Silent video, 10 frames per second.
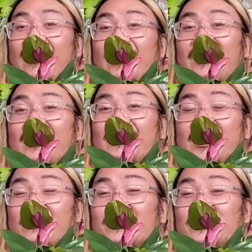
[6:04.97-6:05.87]
And
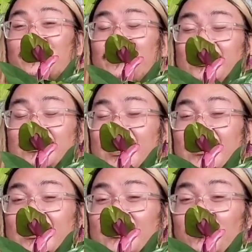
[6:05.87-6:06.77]
I was super
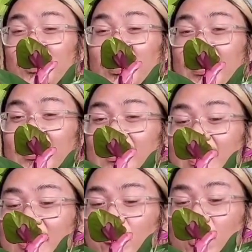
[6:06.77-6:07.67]
excited when
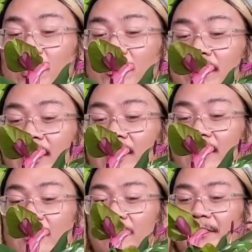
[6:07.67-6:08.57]
I watered it
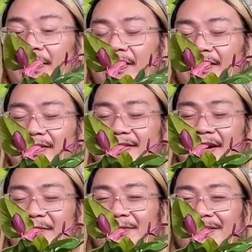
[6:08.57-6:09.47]
because
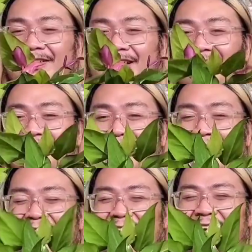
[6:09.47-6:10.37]
I realized
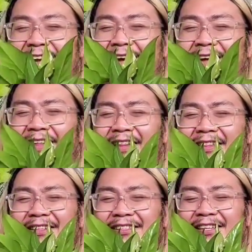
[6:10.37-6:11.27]
that
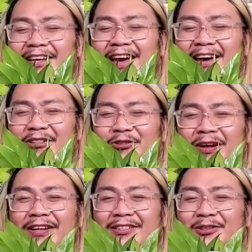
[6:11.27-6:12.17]
this thing had
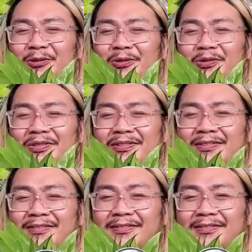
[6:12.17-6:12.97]
drainage holes,